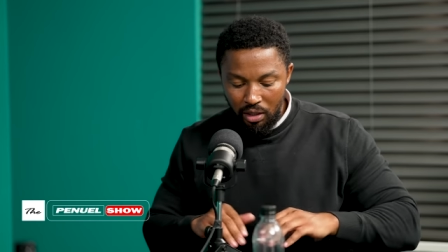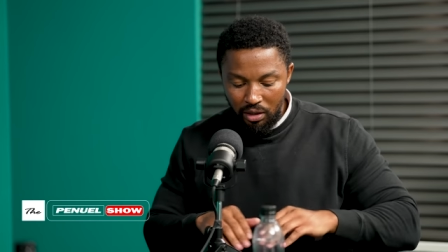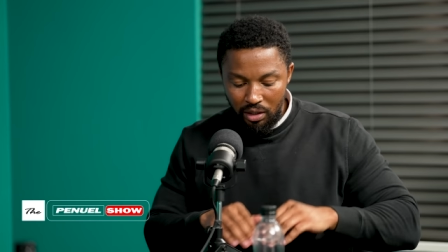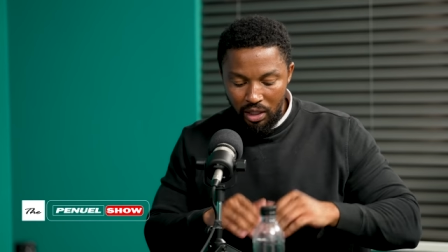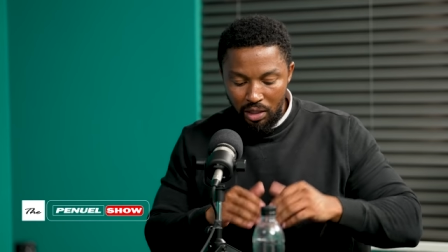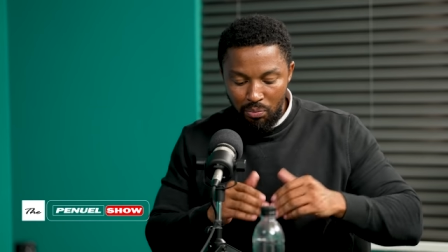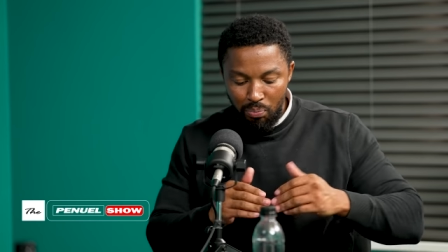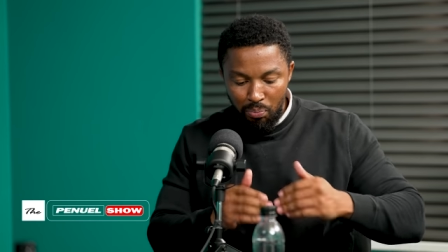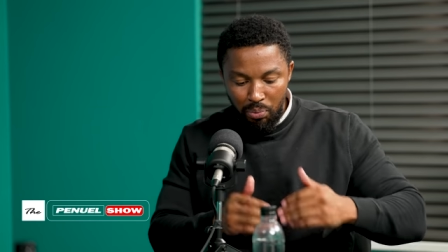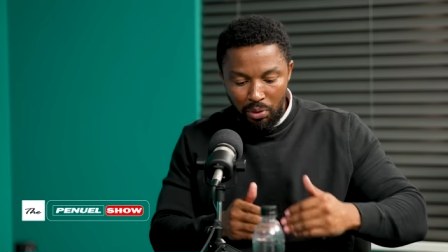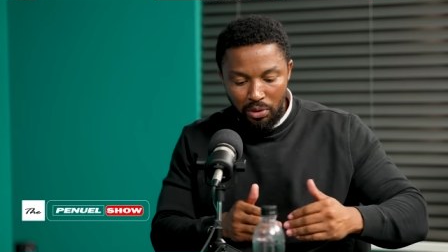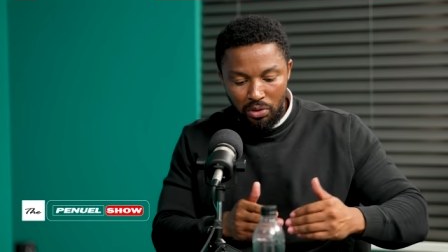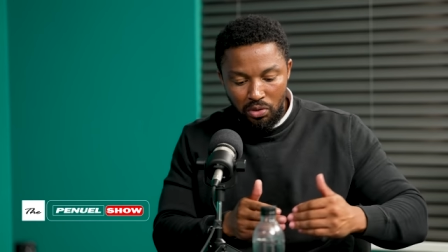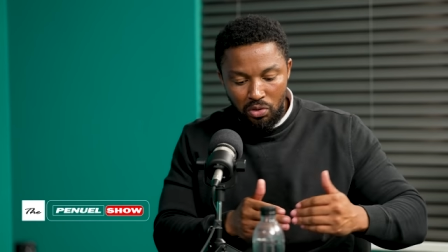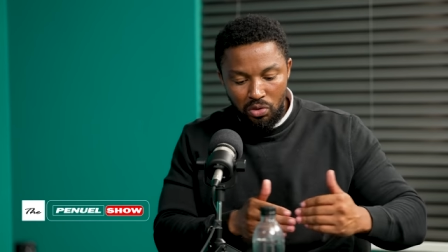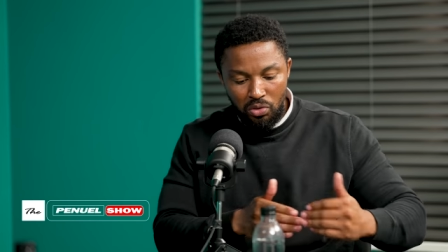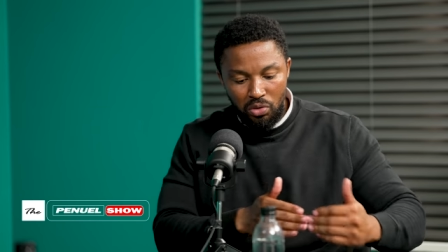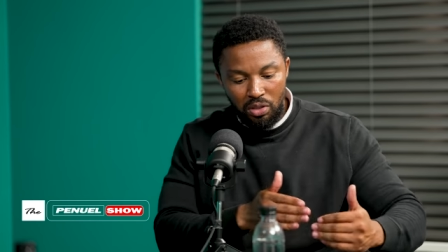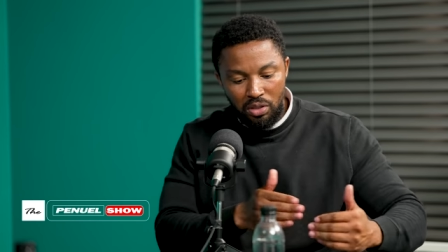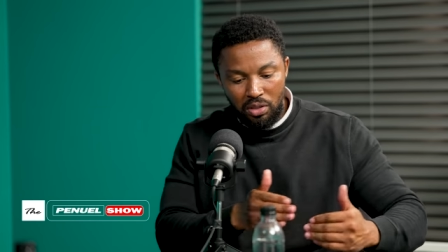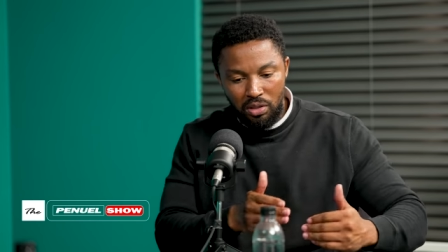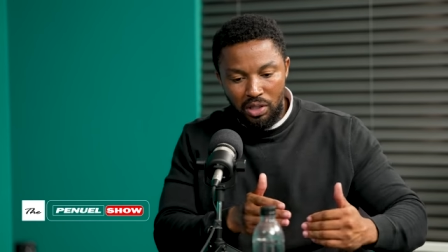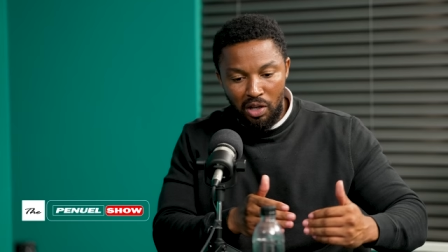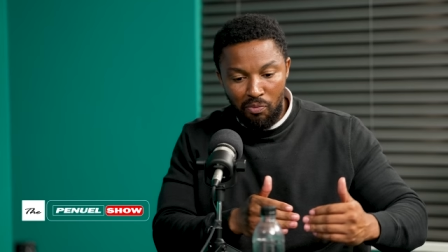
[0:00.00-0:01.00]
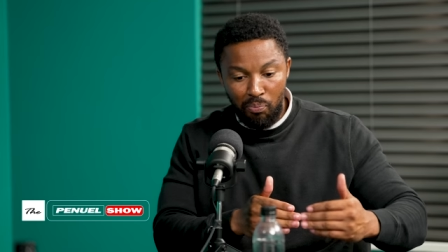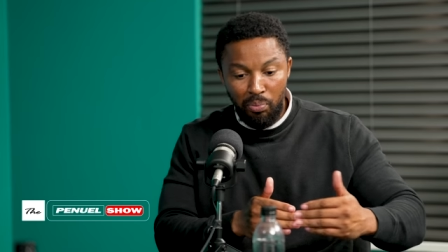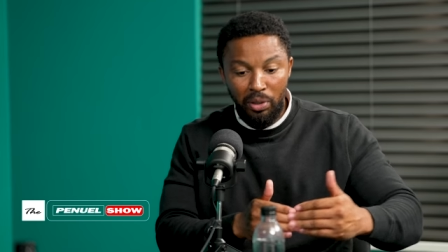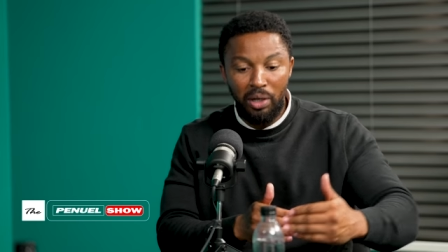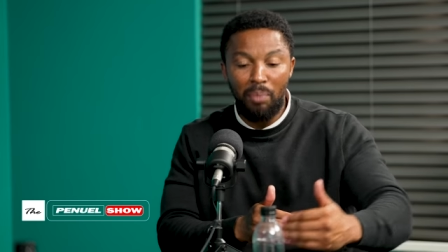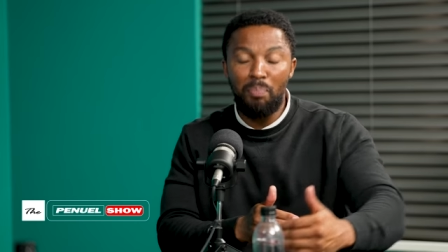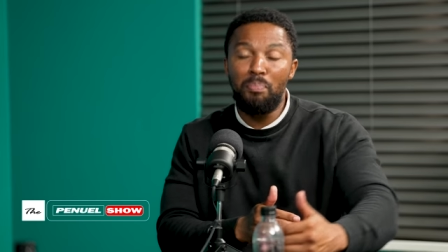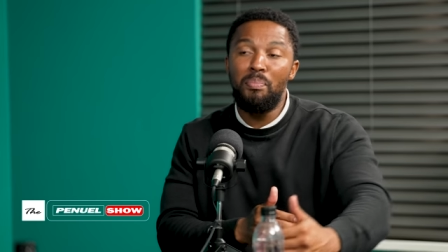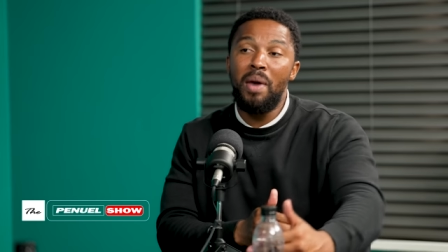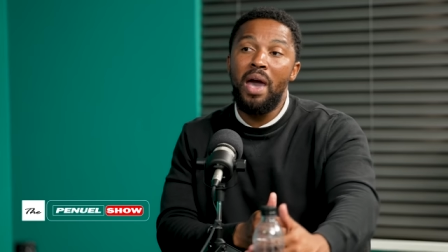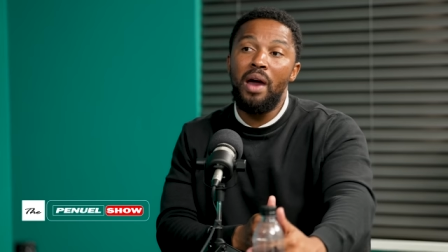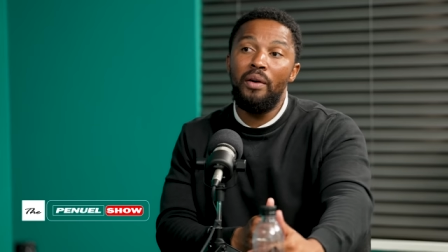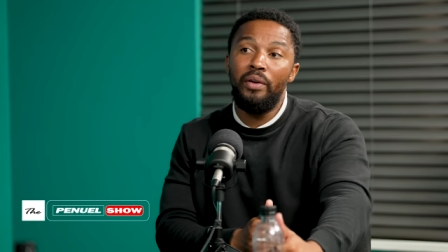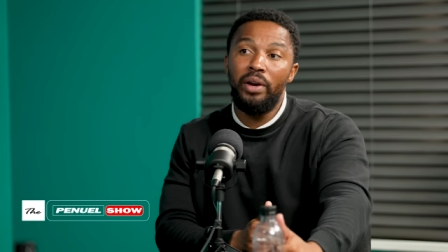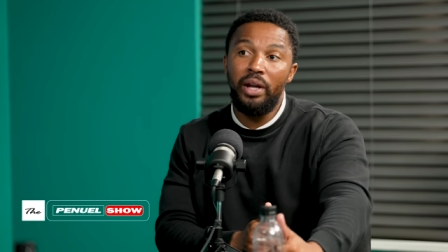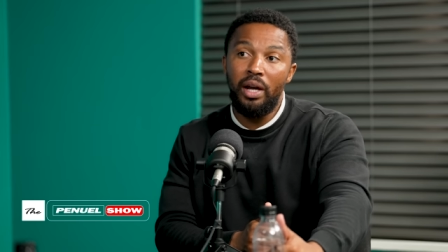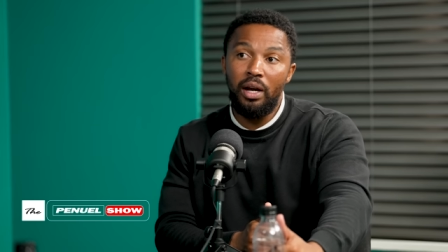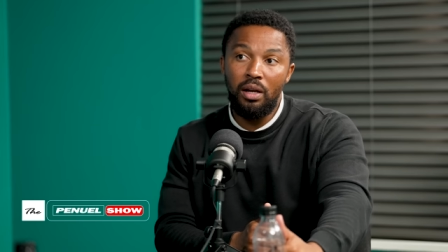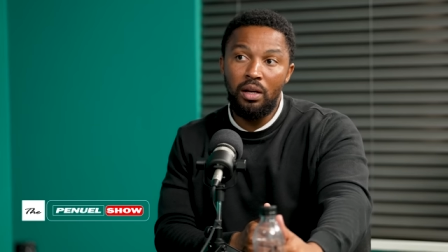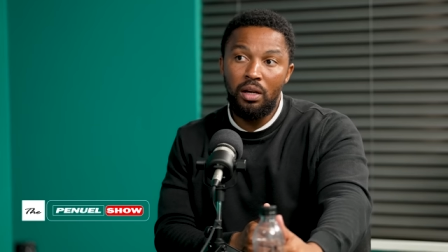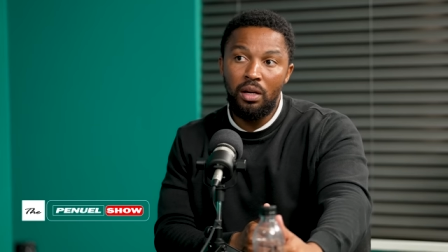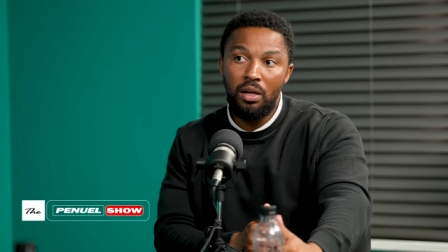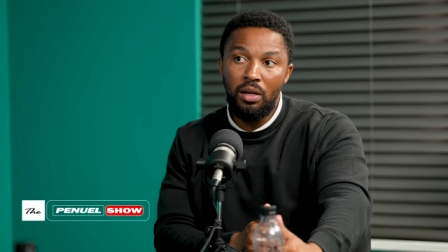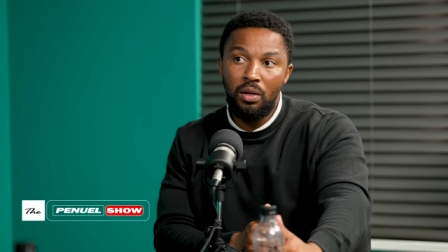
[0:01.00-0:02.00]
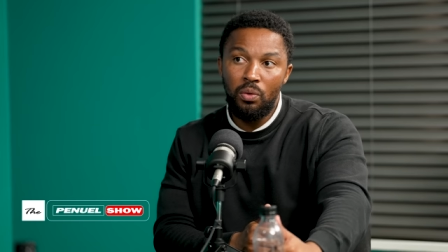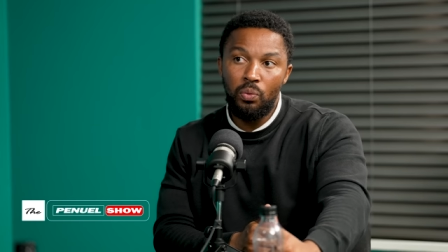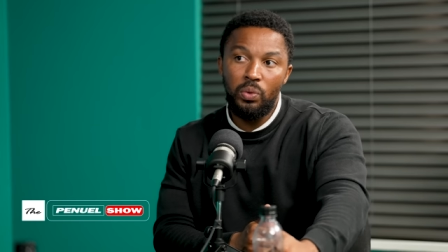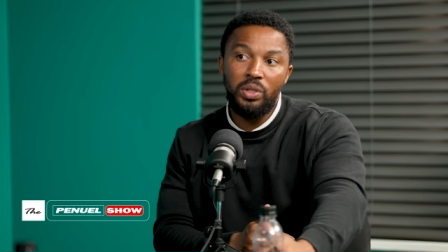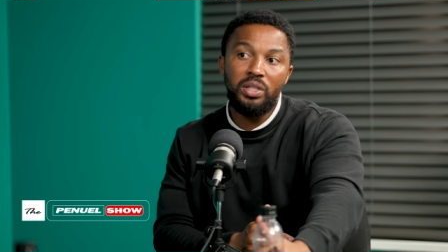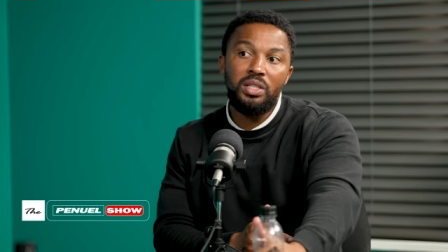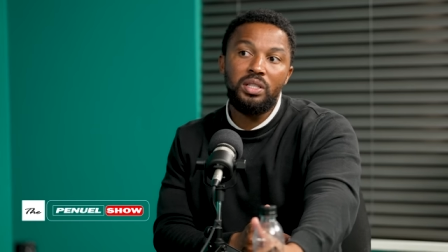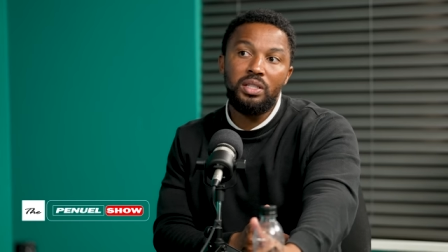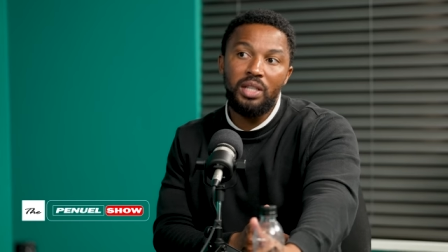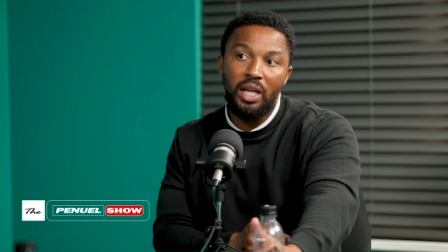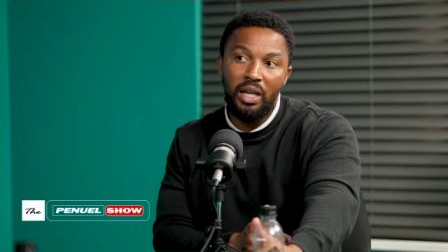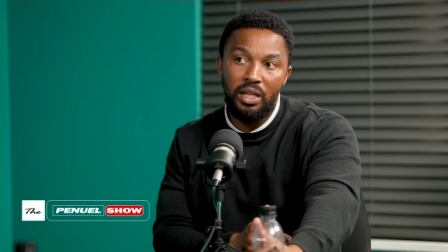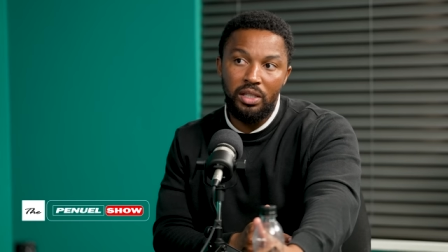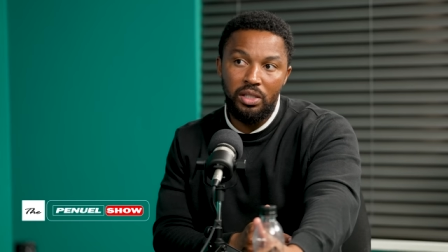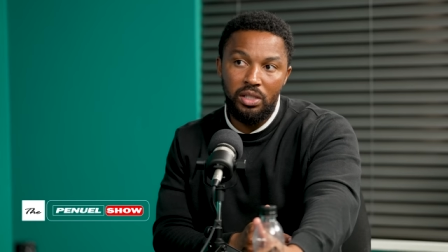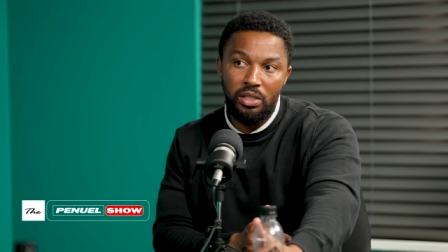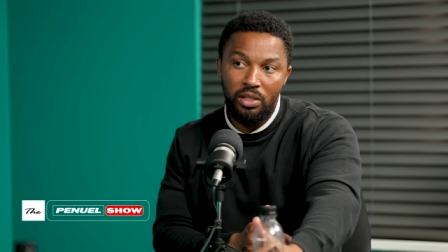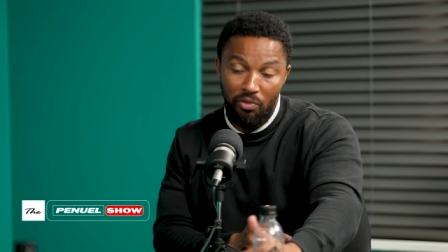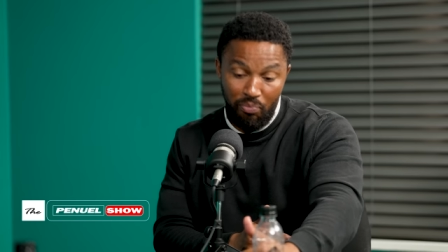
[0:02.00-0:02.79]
Then they put a barrier, which is age.